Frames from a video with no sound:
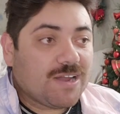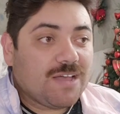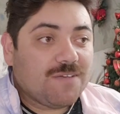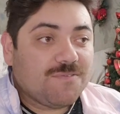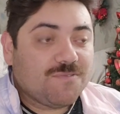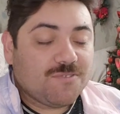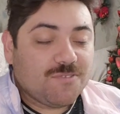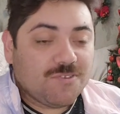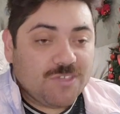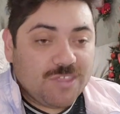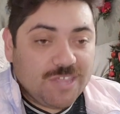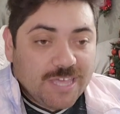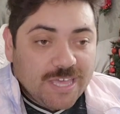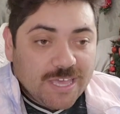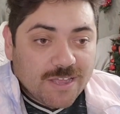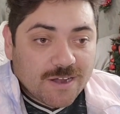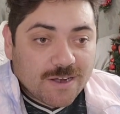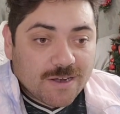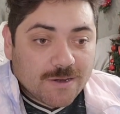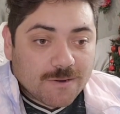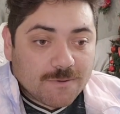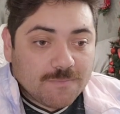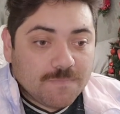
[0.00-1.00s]
after
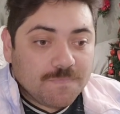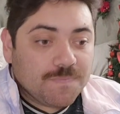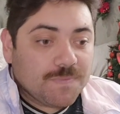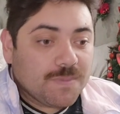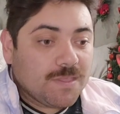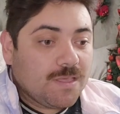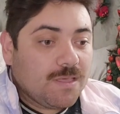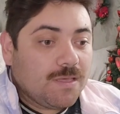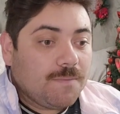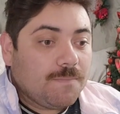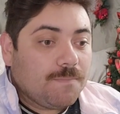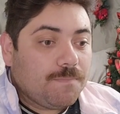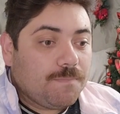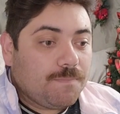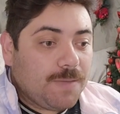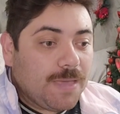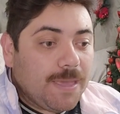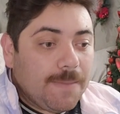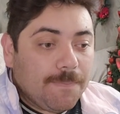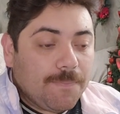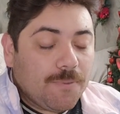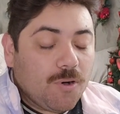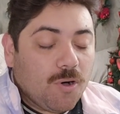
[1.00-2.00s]
year,
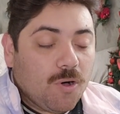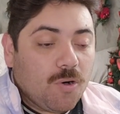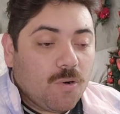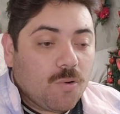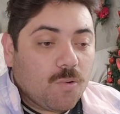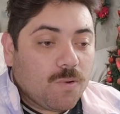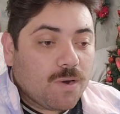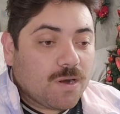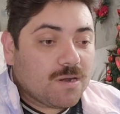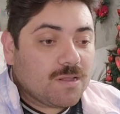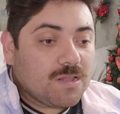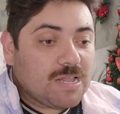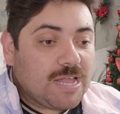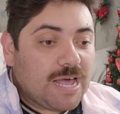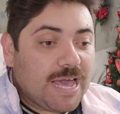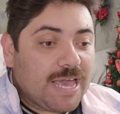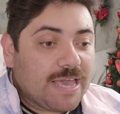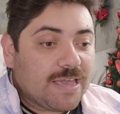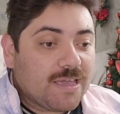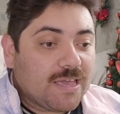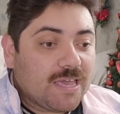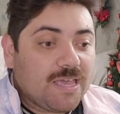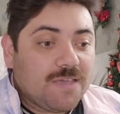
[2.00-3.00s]
people were like,